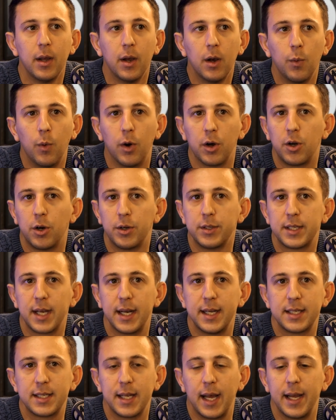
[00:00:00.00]
what Conte
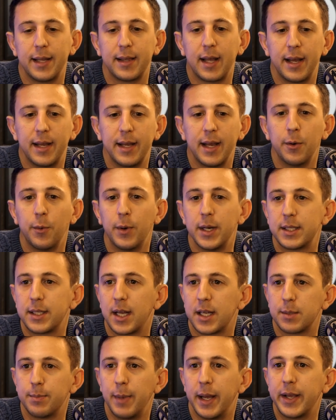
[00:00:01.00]
is saying, that he always
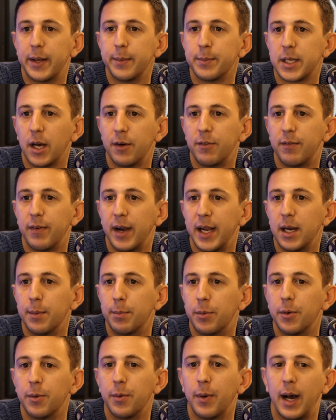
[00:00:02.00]
does make himself available.